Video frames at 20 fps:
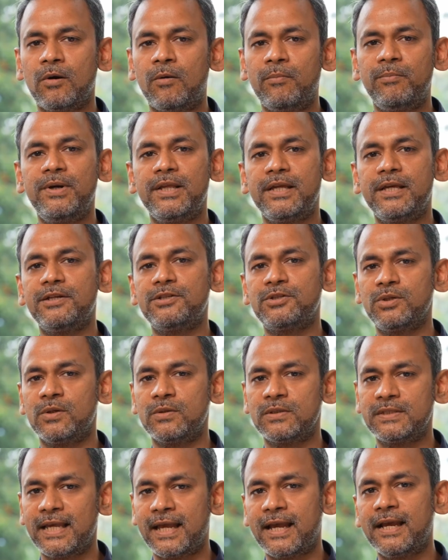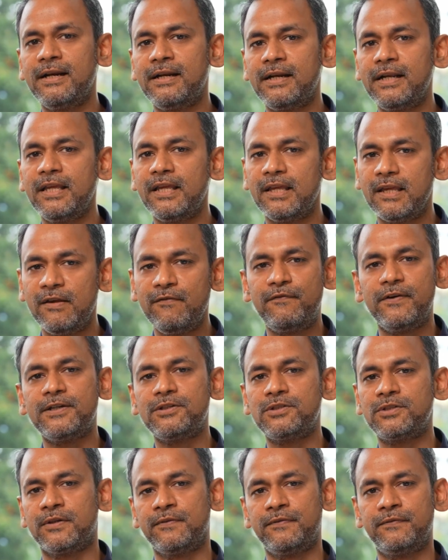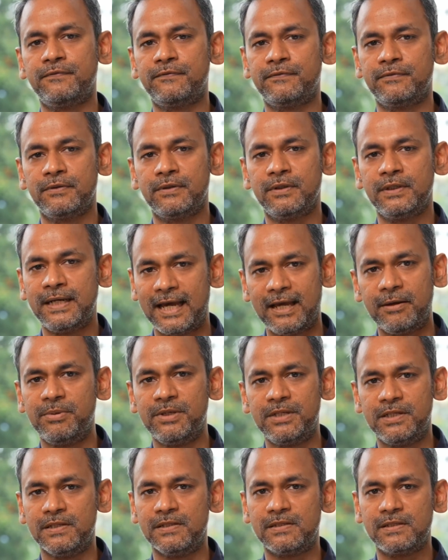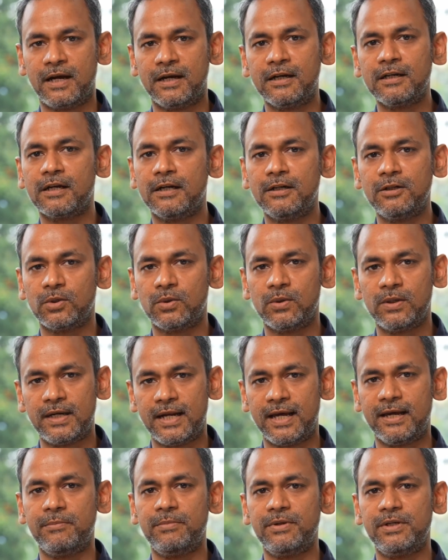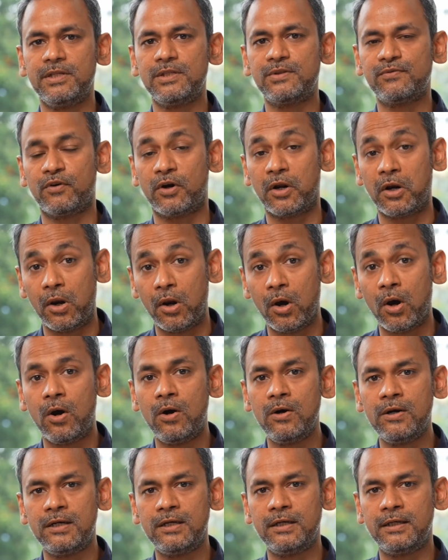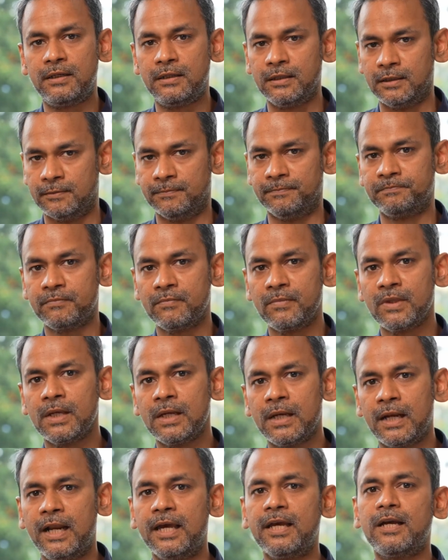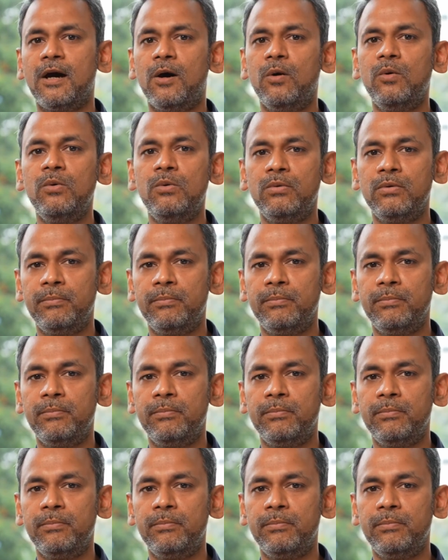complication or secondary effect of diabetes, uncontrolled diabetes for a long term, like how